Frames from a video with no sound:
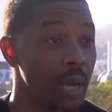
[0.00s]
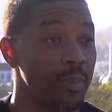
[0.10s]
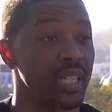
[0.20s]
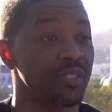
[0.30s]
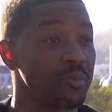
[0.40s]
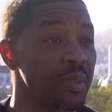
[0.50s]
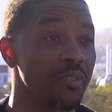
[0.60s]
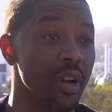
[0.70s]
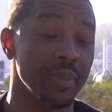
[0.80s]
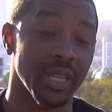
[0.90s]
Because from the
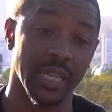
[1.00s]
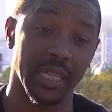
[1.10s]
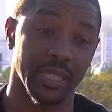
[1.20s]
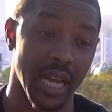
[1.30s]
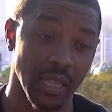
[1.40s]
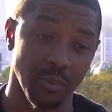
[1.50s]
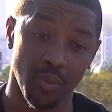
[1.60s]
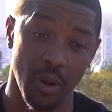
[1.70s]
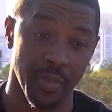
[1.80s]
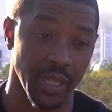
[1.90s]
very beginning, Tyler
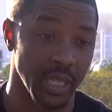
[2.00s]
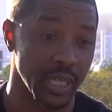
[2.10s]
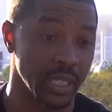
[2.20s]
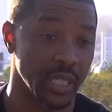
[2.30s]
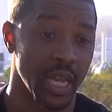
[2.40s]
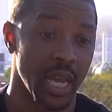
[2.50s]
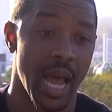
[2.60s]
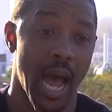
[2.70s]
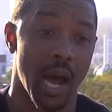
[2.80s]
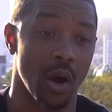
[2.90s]
brought me in.
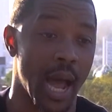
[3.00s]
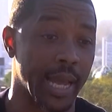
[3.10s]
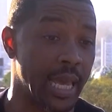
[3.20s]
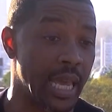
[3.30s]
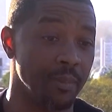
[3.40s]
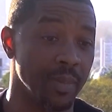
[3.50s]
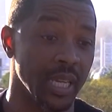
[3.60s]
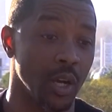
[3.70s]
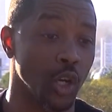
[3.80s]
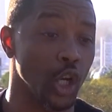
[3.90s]
I, I came
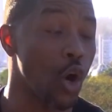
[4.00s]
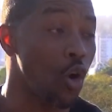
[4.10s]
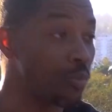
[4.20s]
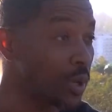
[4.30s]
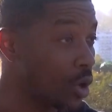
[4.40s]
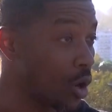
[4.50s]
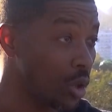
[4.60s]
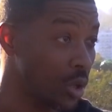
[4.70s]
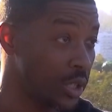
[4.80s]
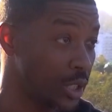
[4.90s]
in on an open
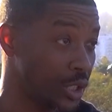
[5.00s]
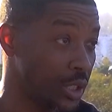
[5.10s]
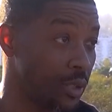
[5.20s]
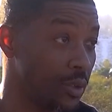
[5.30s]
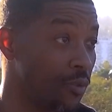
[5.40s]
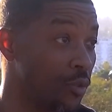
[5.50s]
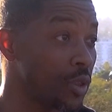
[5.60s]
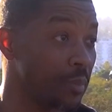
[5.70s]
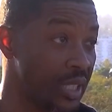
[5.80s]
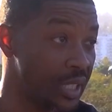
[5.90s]
call audition for
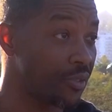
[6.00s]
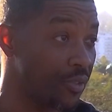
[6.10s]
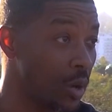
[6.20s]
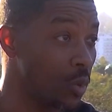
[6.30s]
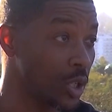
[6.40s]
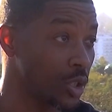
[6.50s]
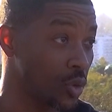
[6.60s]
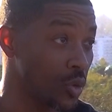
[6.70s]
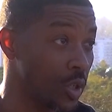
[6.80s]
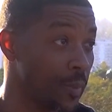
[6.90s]
the Madea Farewell
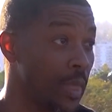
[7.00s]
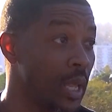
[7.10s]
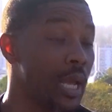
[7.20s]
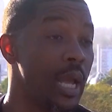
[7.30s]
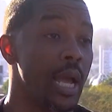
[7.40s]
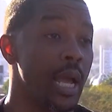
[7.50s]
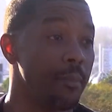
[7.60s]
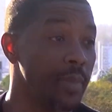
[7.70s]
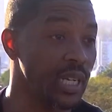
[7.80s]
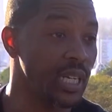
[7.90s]
Tour.
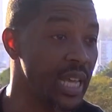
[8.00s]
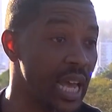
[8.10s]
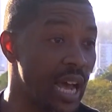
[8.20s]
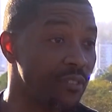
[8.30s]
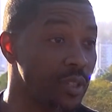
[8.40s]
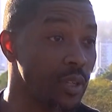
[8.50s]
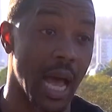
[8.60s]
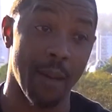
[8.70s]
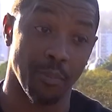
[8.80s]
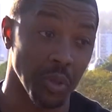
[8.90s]
Immediately after,
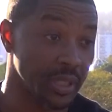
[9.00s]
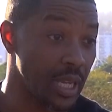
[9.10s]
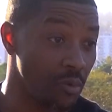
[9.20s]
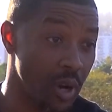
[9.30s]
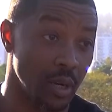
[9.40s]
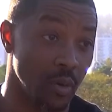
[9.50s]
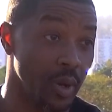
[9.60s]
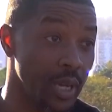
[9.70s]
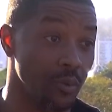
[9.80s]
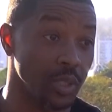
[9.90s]
I booked that right
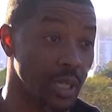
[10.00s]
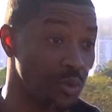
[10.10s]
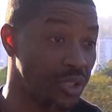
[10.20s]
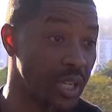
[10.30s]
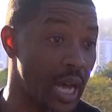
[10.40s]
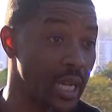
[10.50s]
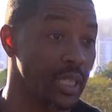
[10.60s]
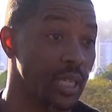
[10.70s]
away, which I was shot.